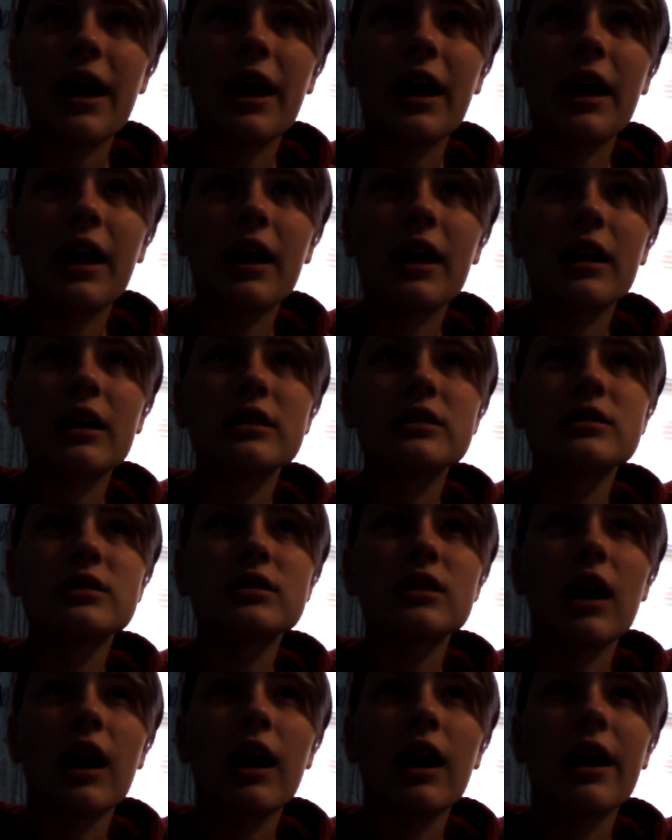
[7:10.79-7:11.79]

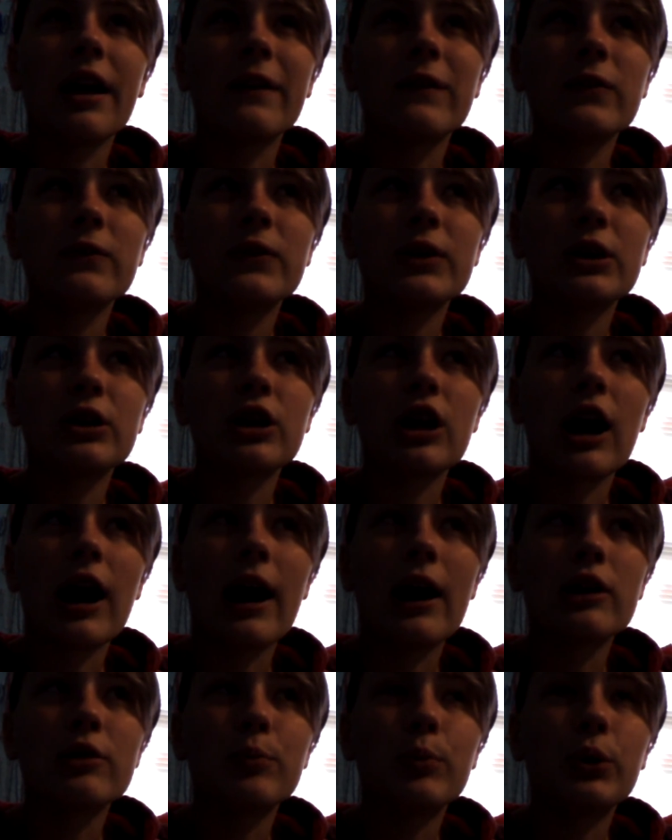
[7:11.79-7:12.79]
and I haven't figured
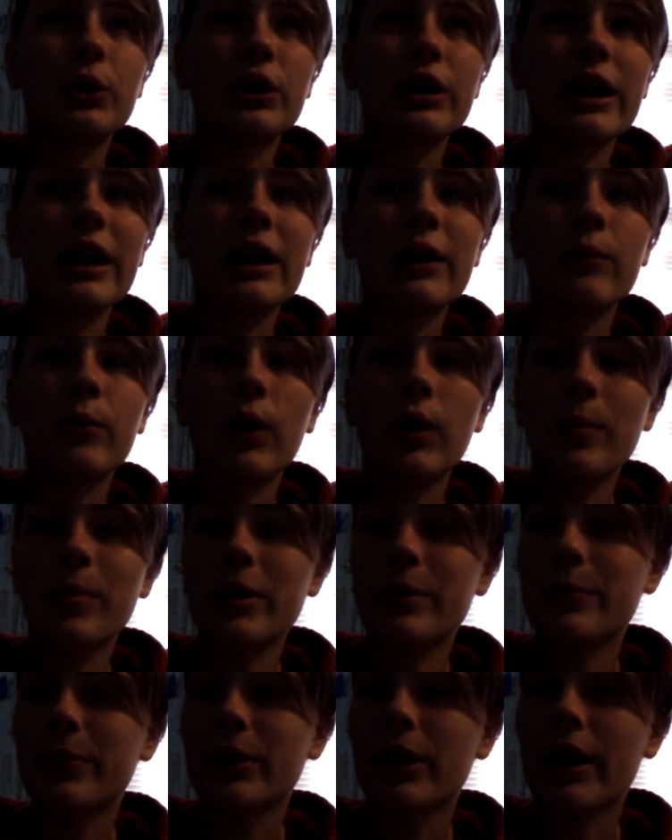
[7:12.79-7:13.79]
out how to put a
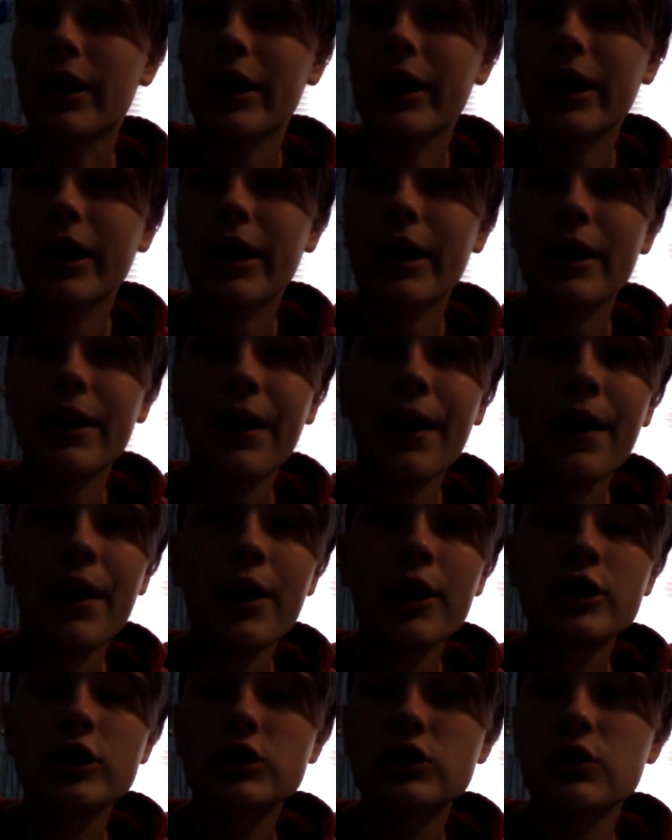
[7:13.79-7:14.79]
wallpaper on it yet.
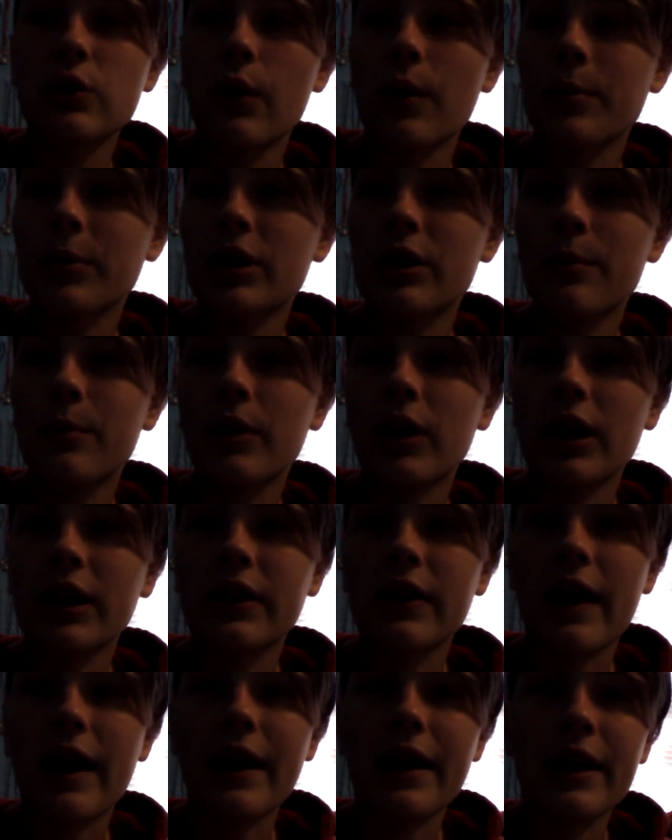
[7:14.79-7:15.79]
So I'm going to
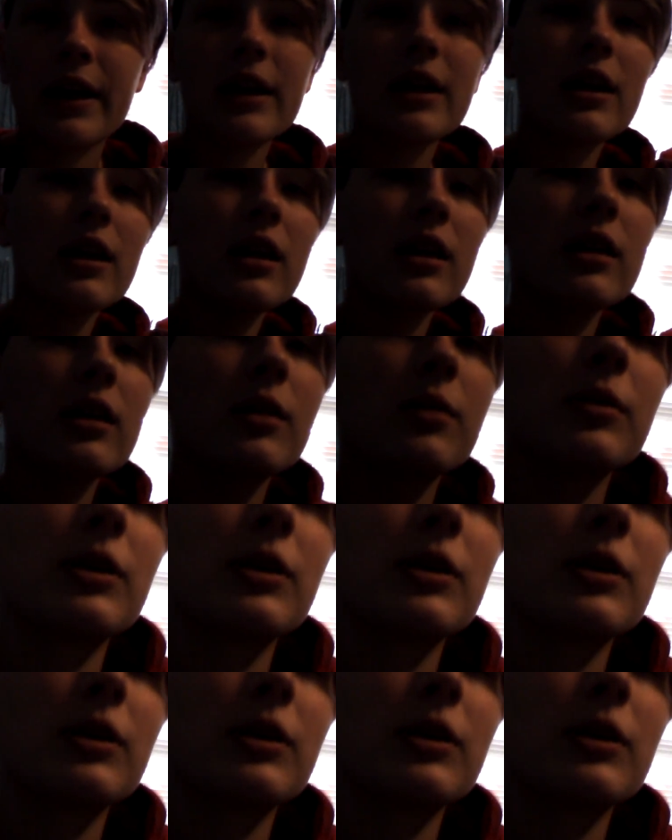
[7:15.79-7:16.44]
plug that in